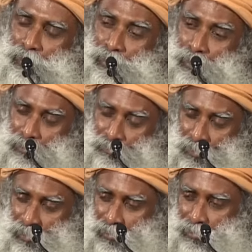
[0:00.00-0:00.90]
Lot of
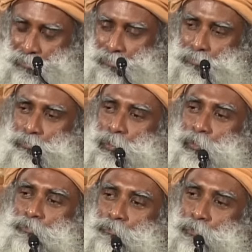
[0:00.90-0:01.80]
children
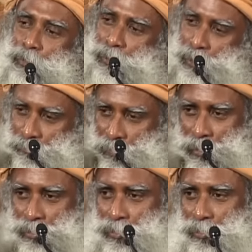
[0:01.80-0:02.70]
below 4 years of
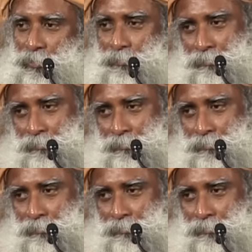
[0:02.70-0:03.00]
age